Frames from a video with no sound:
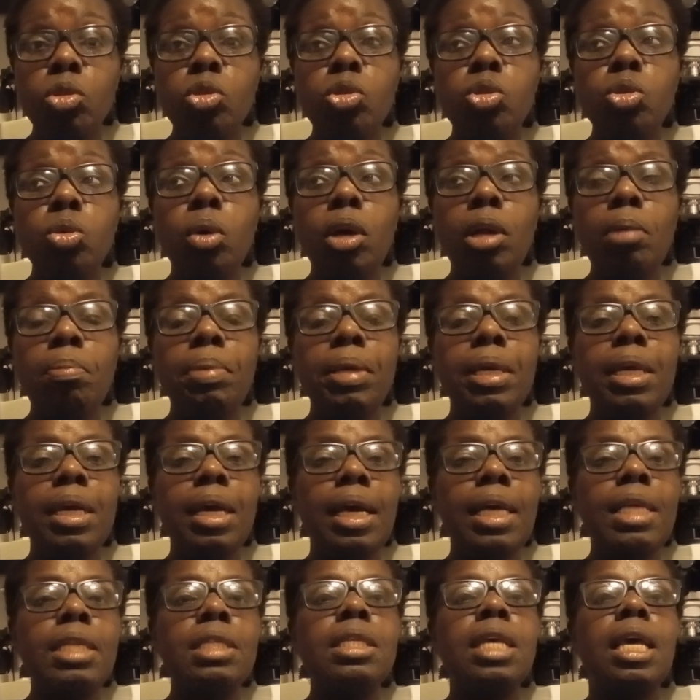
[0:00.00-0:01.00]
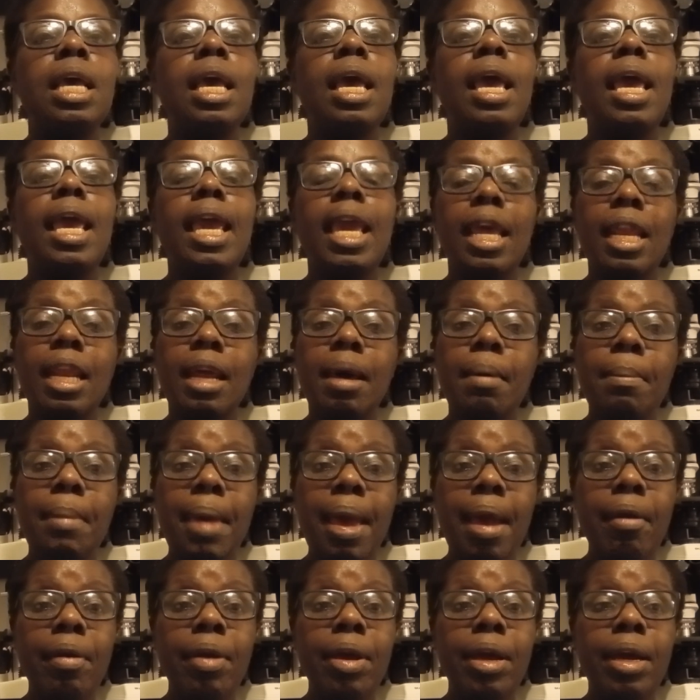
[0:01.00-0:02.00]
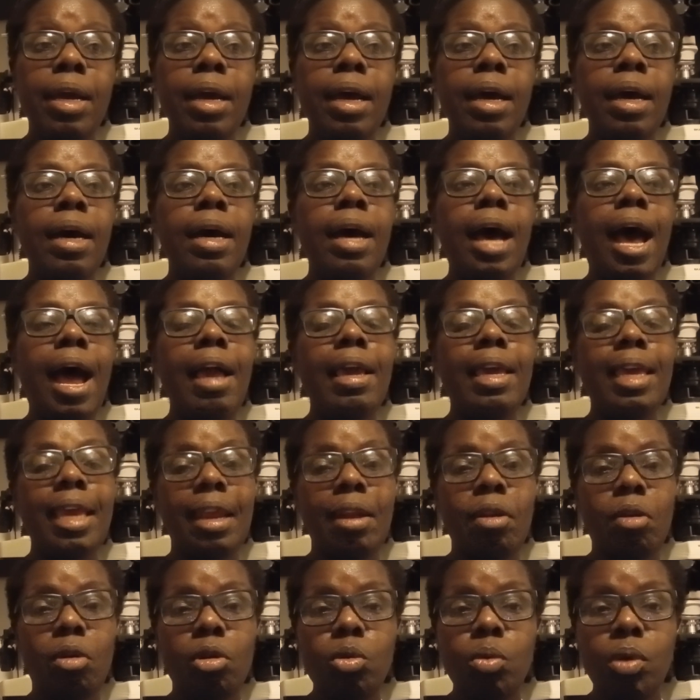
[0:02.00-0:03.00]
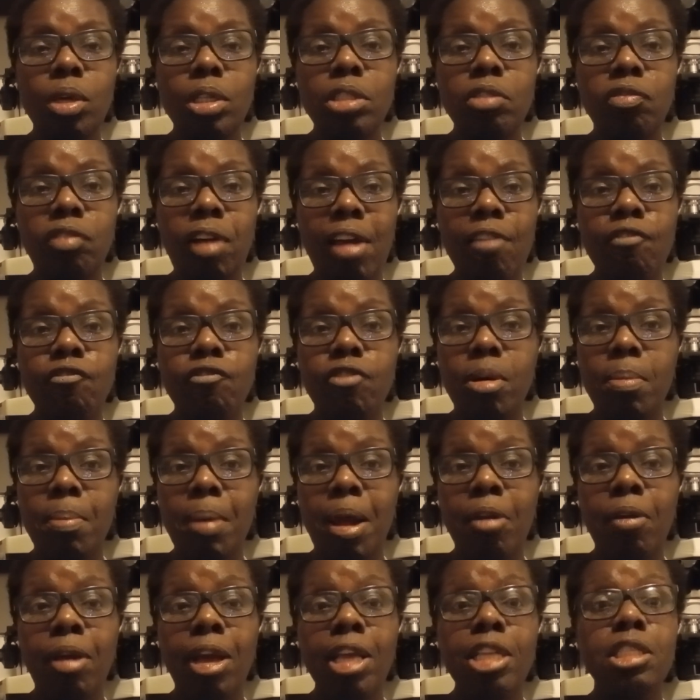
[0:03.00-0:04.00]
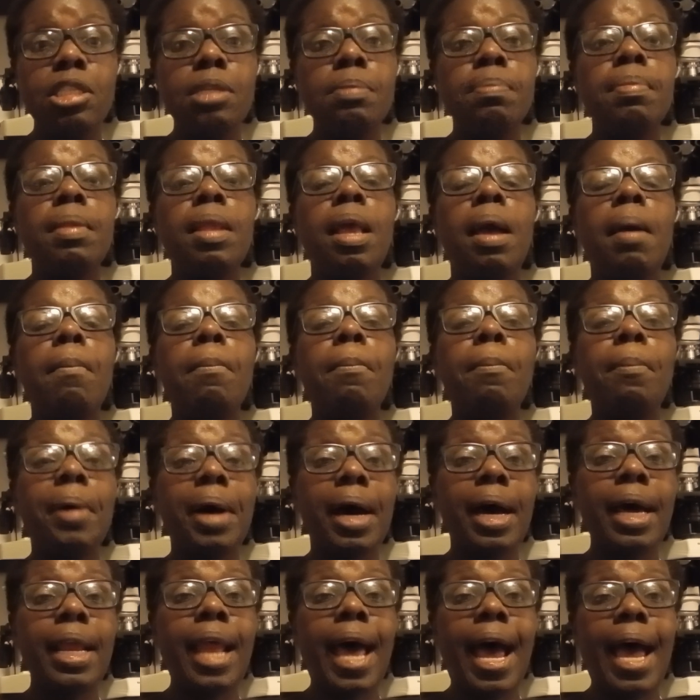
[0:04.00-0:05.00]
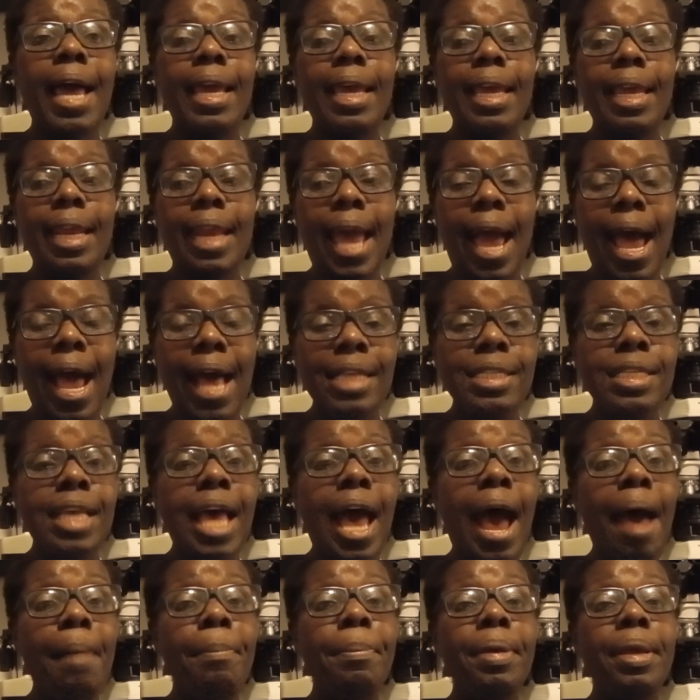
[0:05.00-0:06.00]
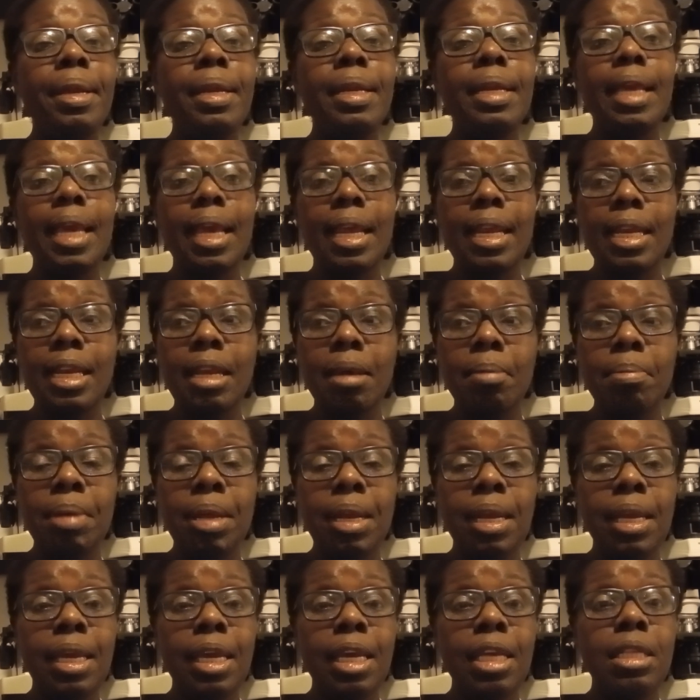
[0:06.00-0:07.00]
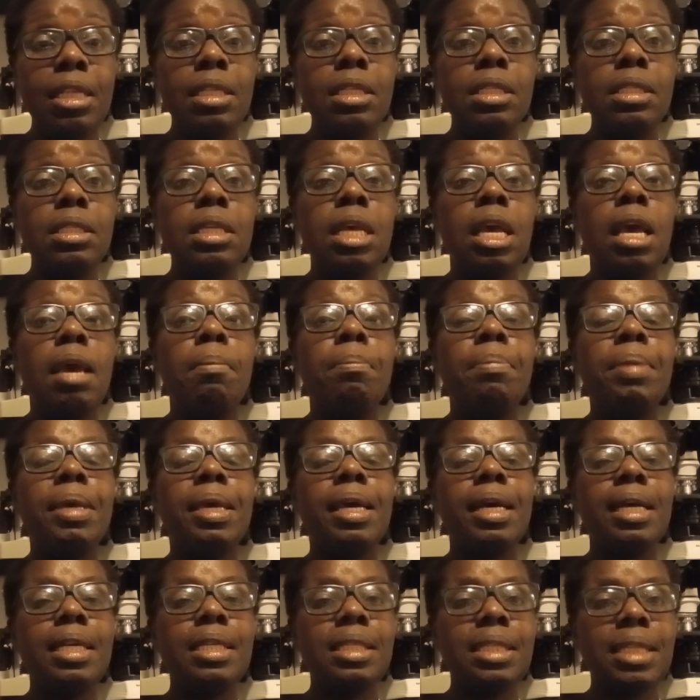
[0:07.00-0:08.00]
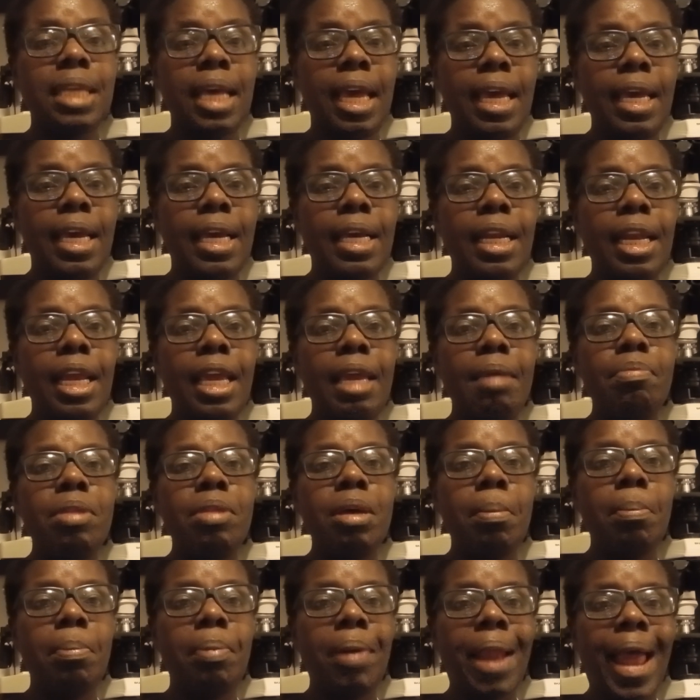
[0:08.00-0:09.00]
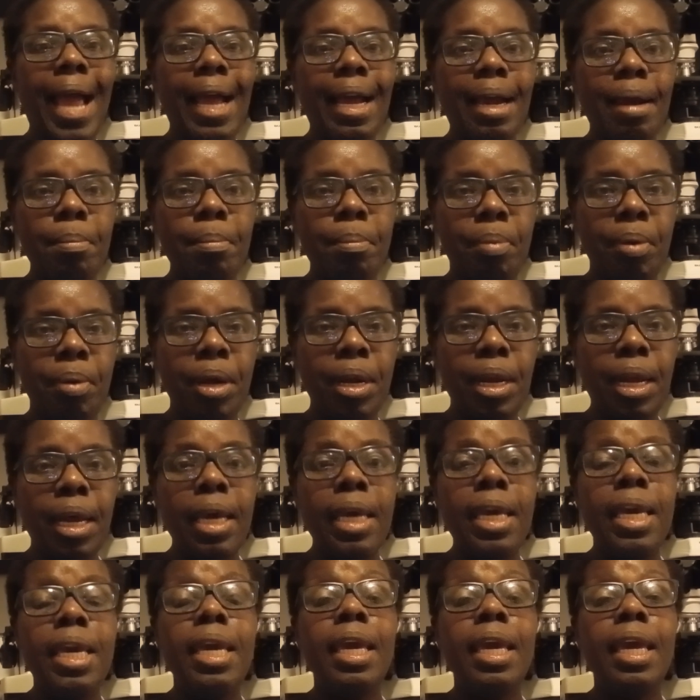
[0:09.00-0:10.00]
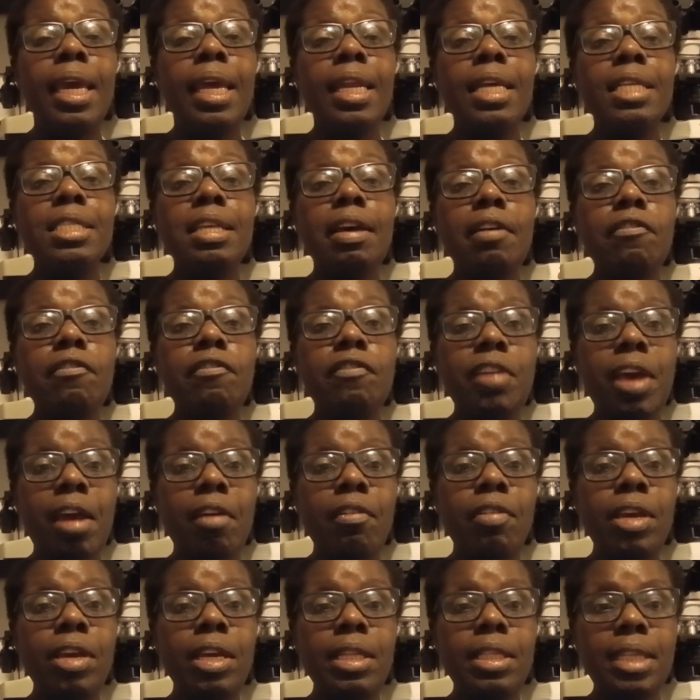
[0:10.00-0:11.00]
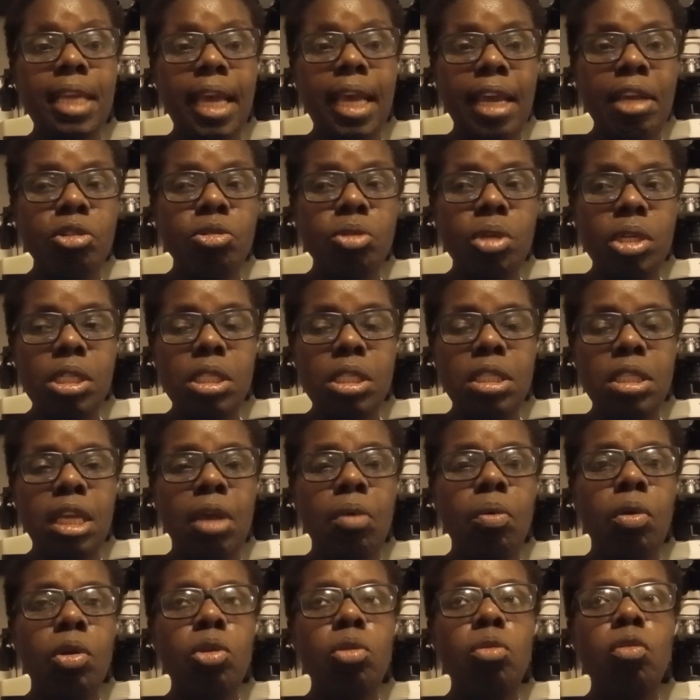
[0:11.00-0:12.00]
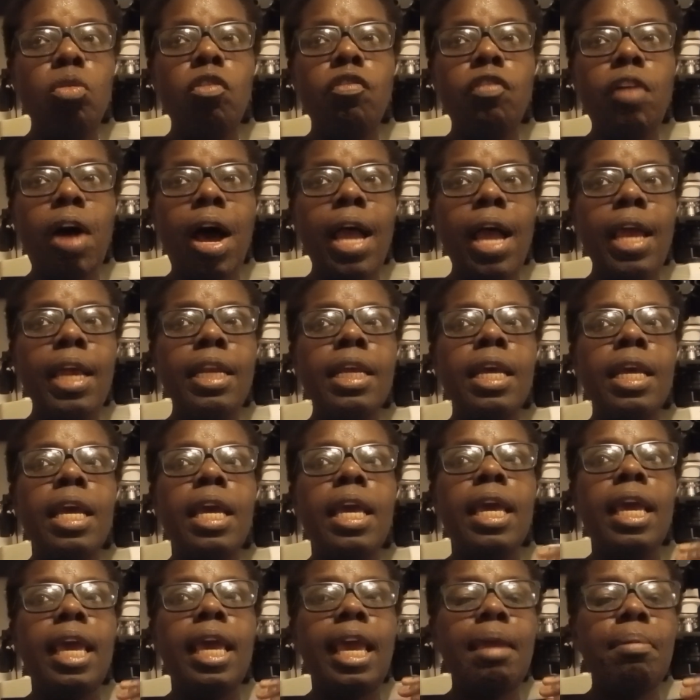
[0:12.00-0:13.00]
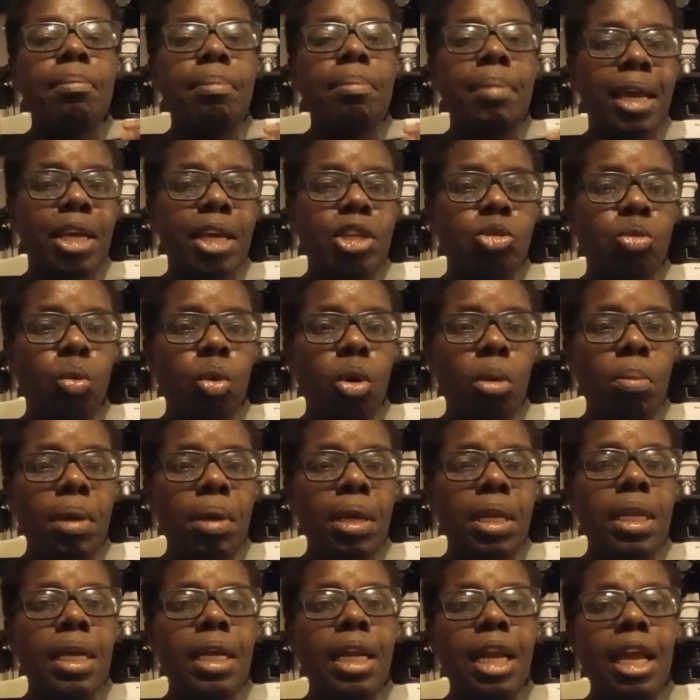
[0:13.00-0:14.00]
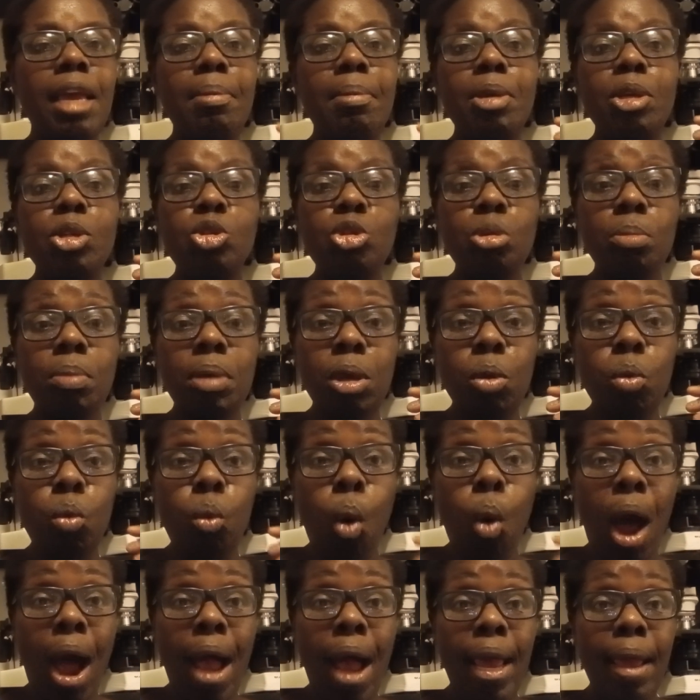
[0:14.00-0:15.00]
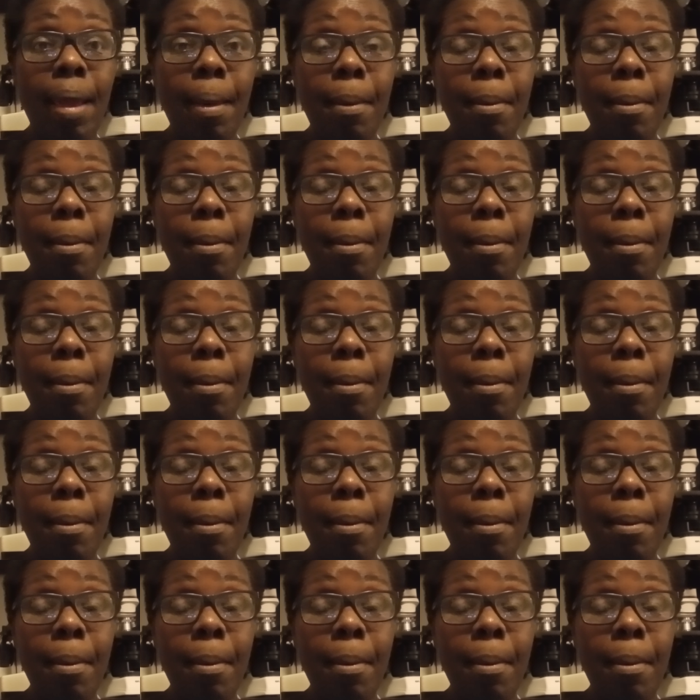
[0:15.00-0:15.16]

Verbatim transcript: do it because in America, I can always fight for my rights. But I, it has happened in Dominicans because they claim the black umbrella. It is a very dangerous thing when you find a mixed woman claiming to be white,